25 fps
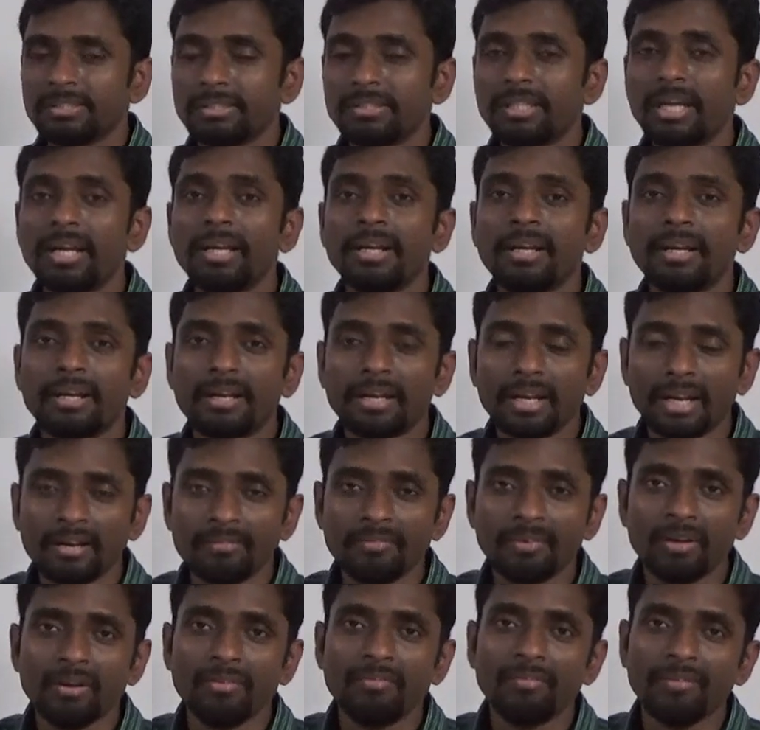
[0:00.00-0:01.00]
the
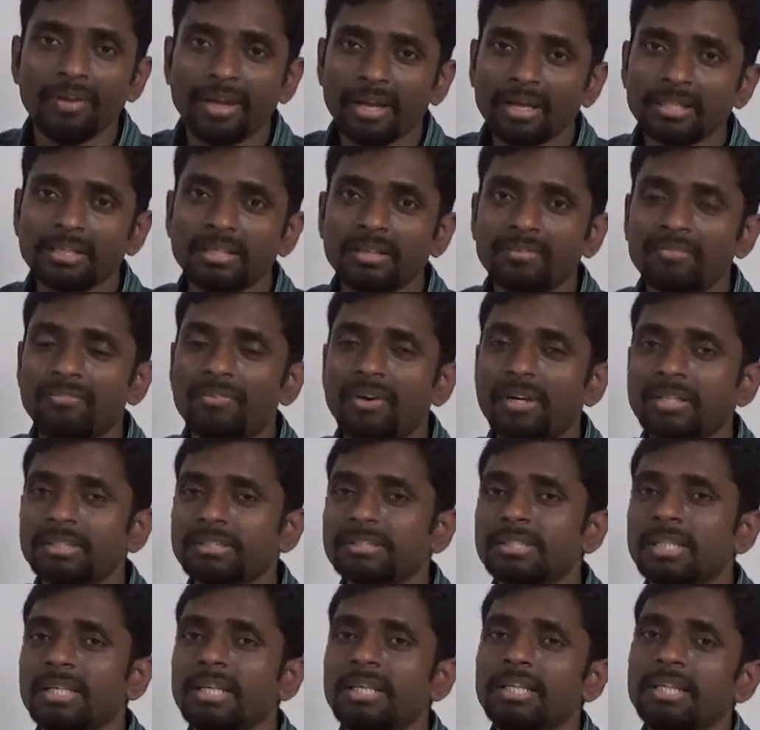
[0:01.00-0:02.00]
interval where the
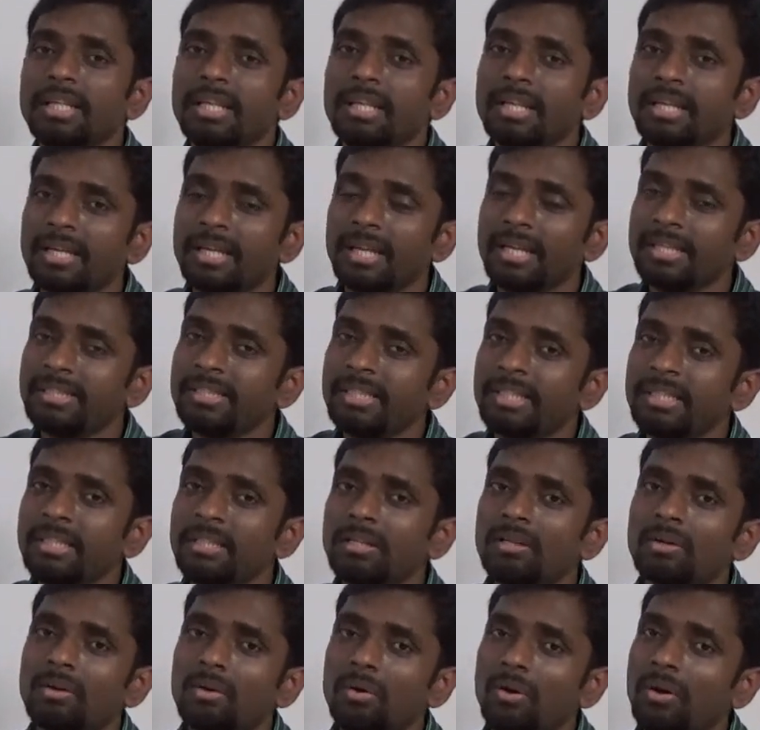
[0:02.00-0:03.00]
function is
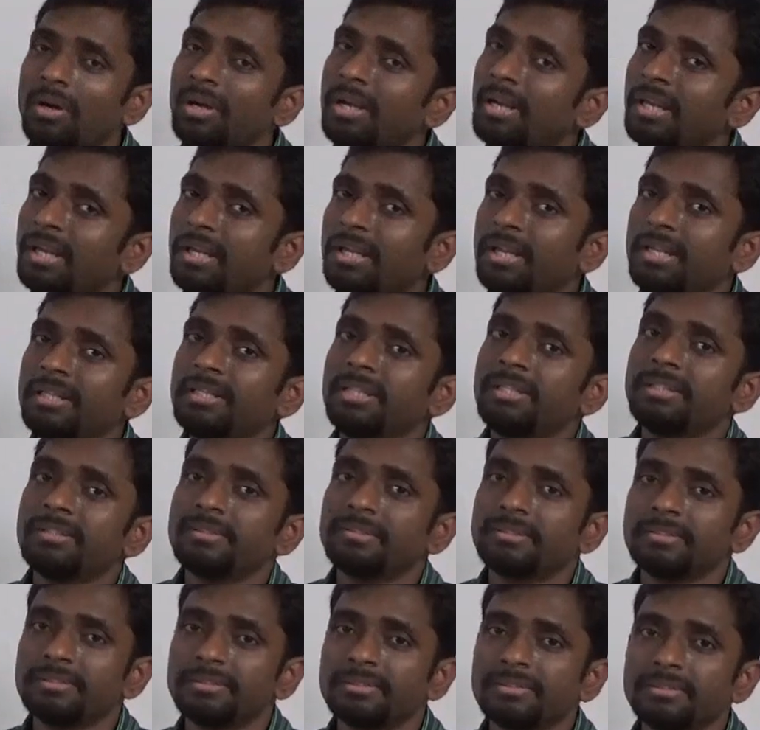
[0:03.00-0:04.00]
increasing or
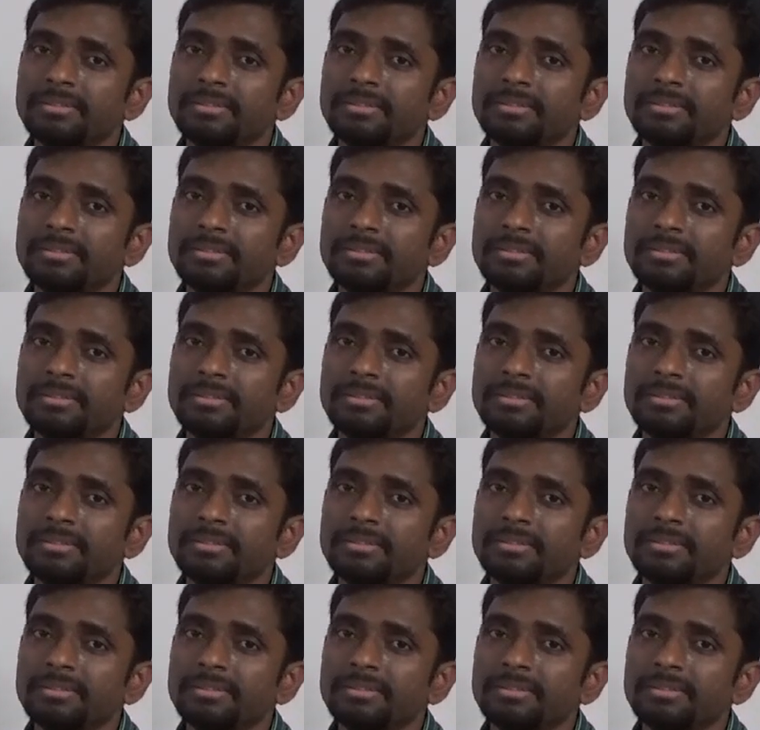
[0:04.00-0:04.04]
decreasing.